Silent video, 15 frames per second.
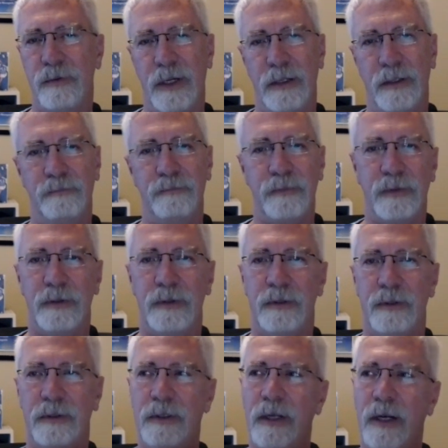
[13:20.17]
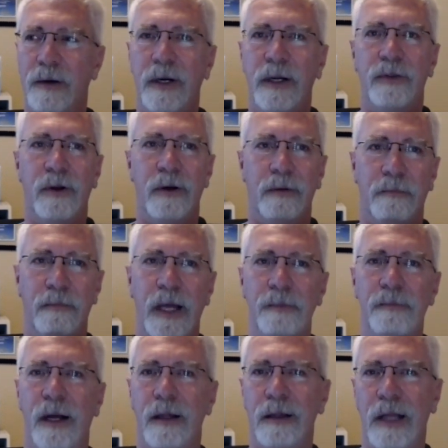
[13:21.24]
Well, you know what? There may
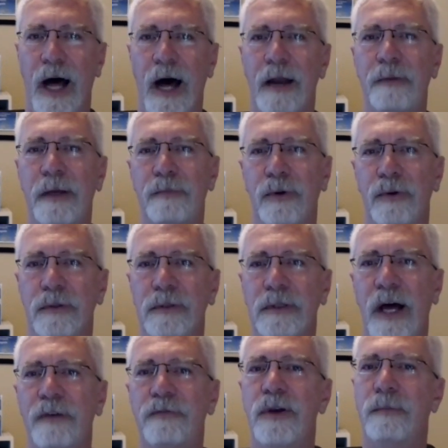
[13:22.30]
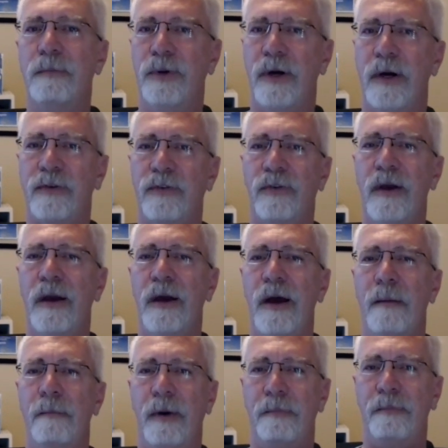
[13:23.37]
be a lot of people who love your books,
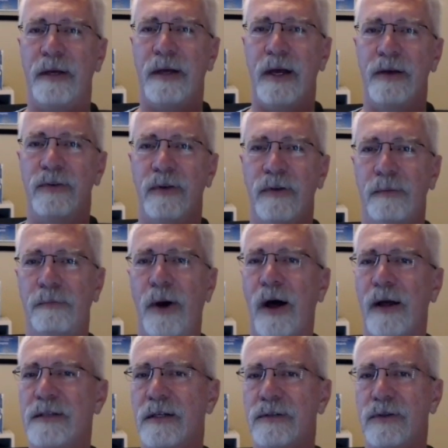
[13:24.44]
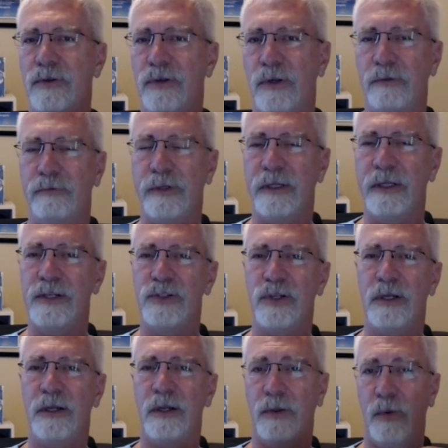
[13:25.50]
but because of your politics or your
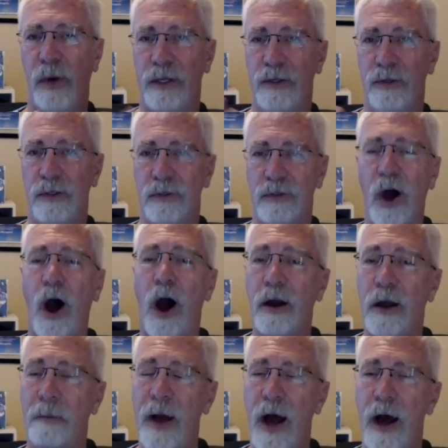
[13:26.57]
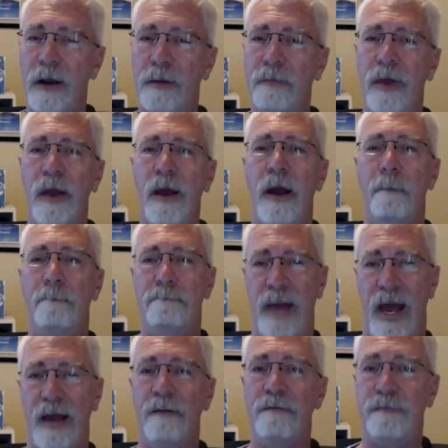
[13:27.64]
religion and the way you talk about them
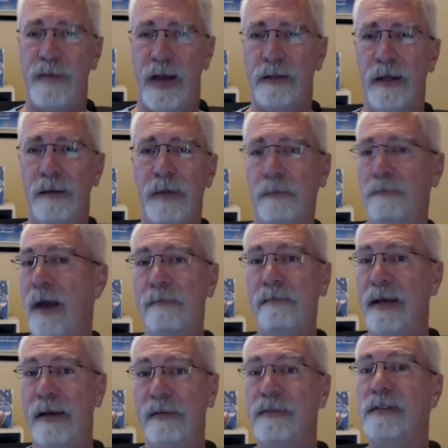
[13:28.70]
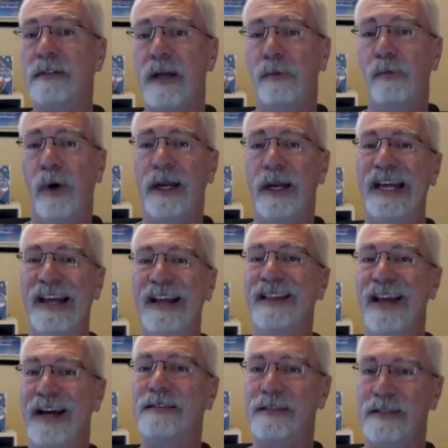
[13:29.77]
may offend them. It may be even someone in
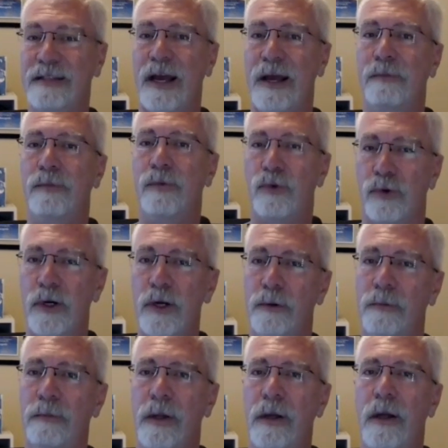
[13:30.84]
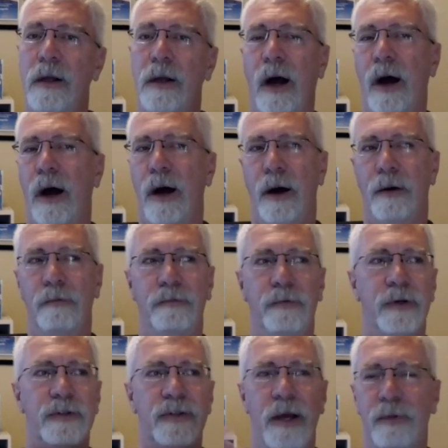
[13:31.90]
that same group.
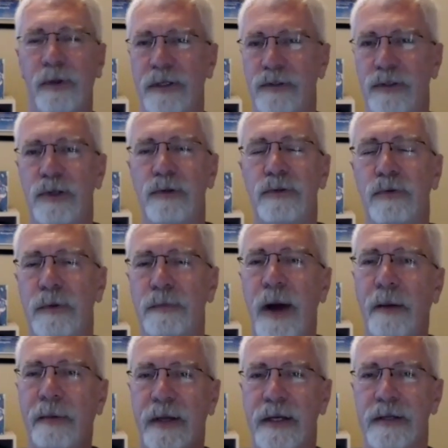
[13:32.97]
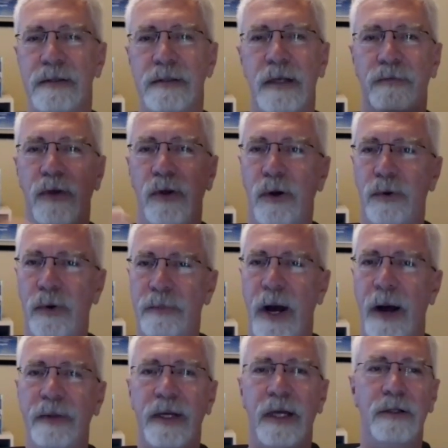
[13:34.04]
For example, let's use Republicans. If you're a
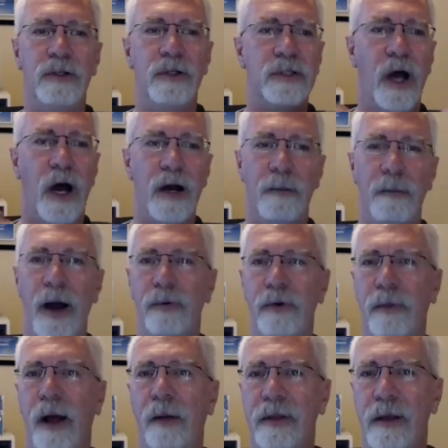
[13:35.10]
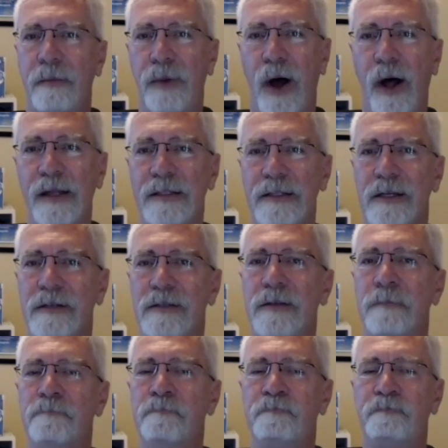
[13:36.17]
Republican, you talk about Republican
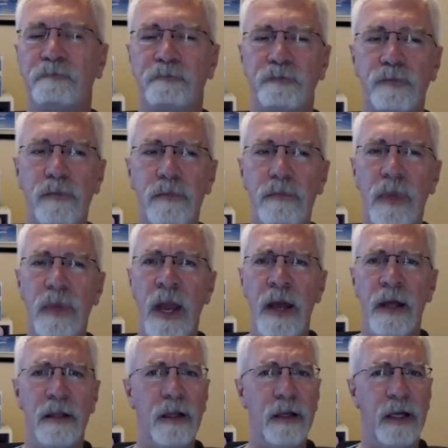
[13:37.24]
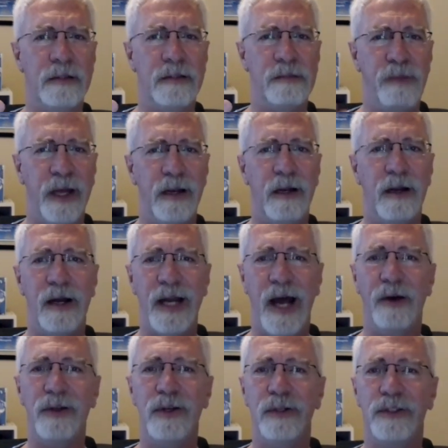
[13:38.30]
politics. And depending on
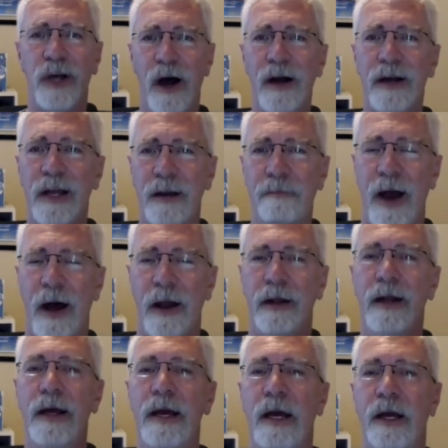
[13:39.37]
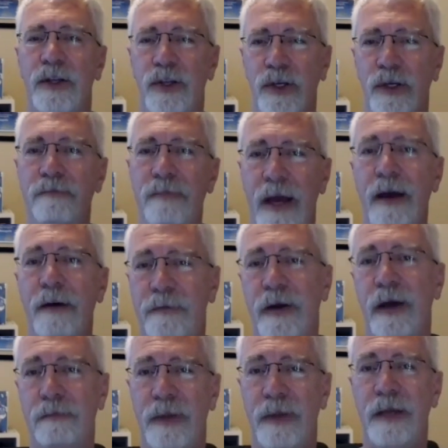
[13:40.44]
how you're talking about it, you may
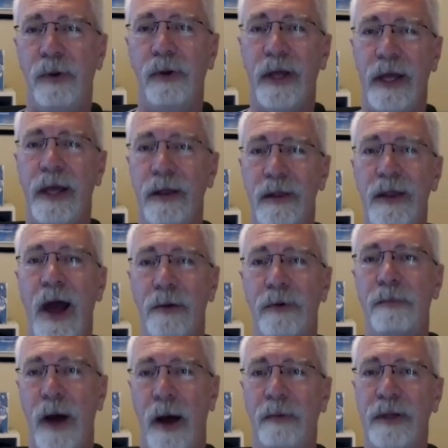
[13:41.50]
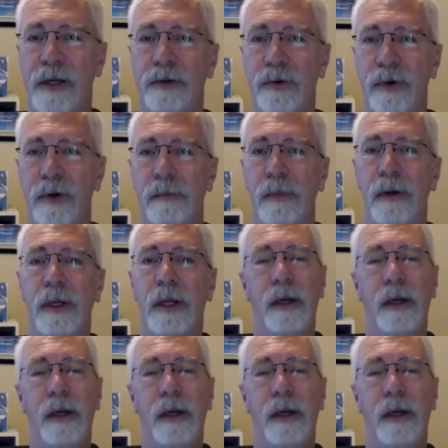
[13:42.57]
offend people in that Republican group.